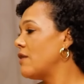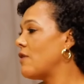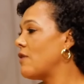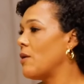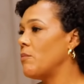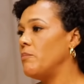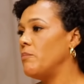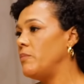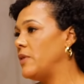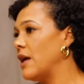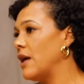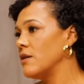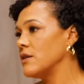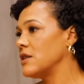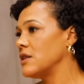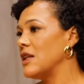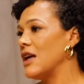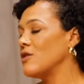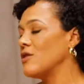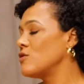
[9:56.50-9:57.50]
never
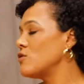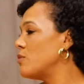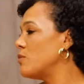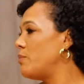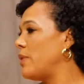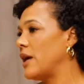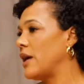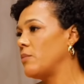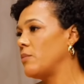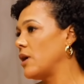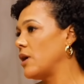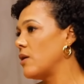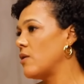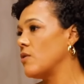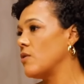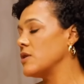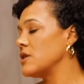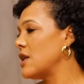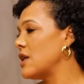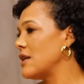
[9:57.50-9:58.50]
knelt down to beg me in
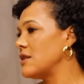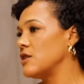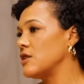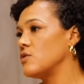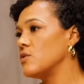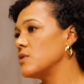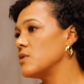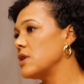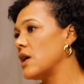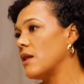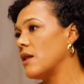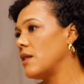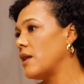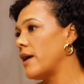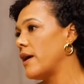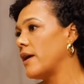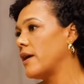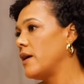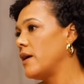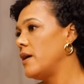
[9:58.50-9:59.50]
court. That's a total
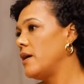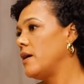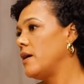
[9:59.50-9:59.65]
lie.